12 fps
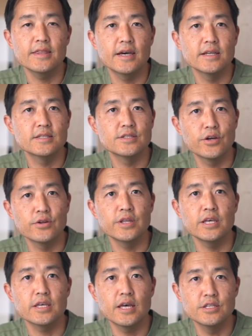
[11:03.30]
that
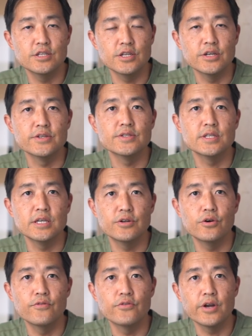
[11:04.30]
Starlink engineers did
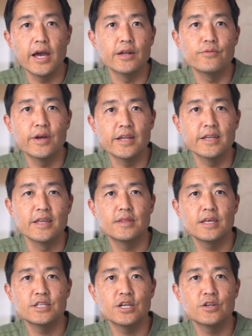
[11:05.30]
over at Reddit.
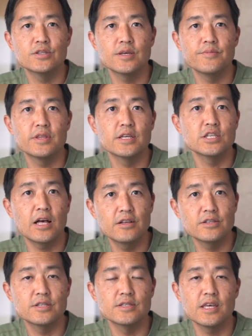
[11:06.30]
They shared some of the
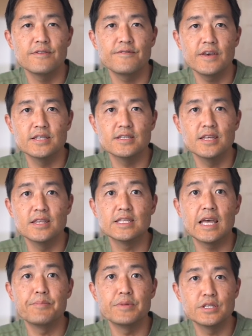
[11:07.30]
challenges they faced in
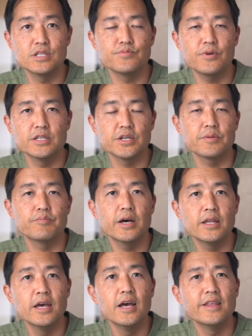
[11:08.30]
this ambitious project,
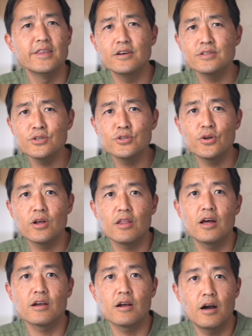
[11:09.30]
but they also showed a
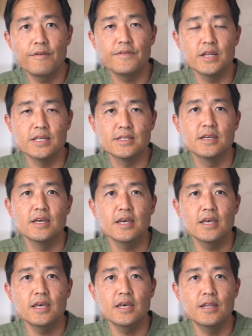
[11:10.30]
lot of confidence
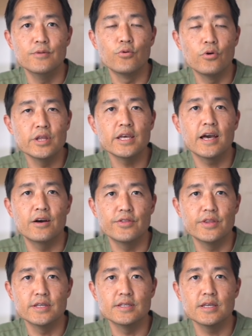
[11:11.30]
in rolling out
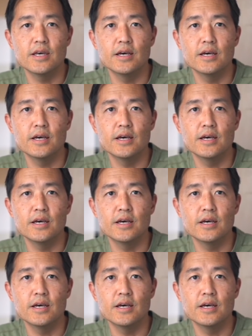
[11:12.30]
this